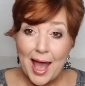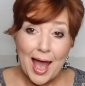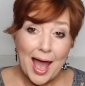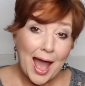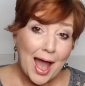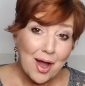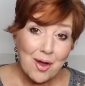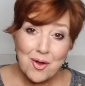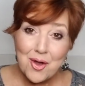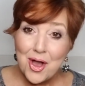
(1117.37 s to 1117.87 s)

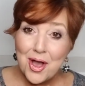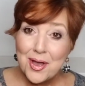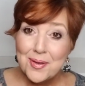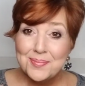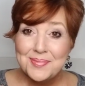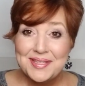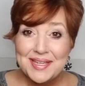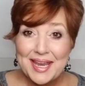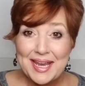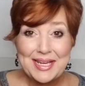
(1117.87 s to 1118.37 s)
I'll
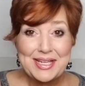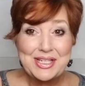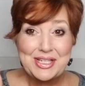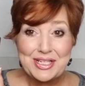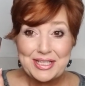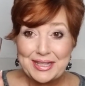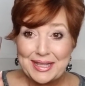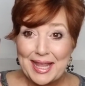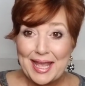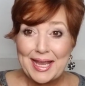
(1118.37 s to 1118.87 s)
update
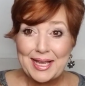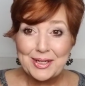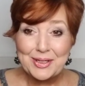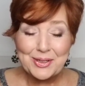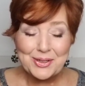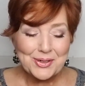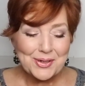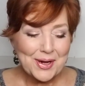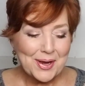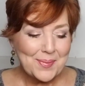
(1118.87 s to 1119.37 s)
you
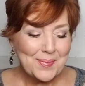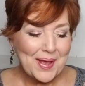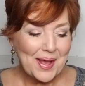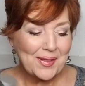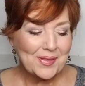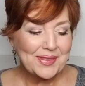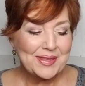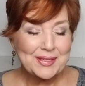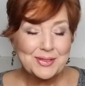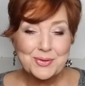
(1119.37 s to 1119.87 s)
later
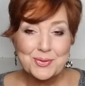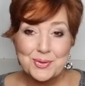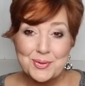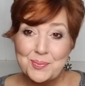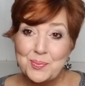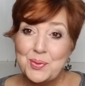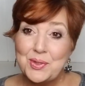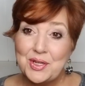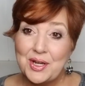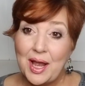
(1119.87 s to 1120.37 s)
about this
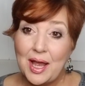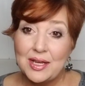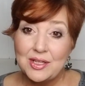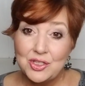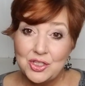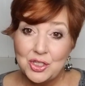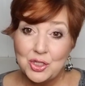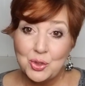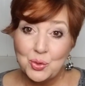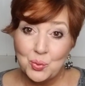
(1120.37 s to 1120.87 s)
one, but I
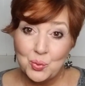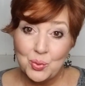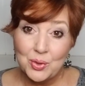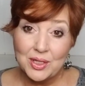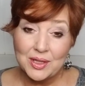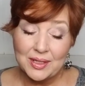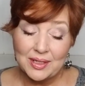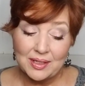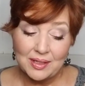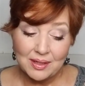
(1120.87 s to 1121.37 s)
do
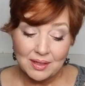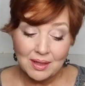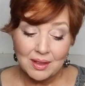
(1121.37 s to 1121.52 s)
really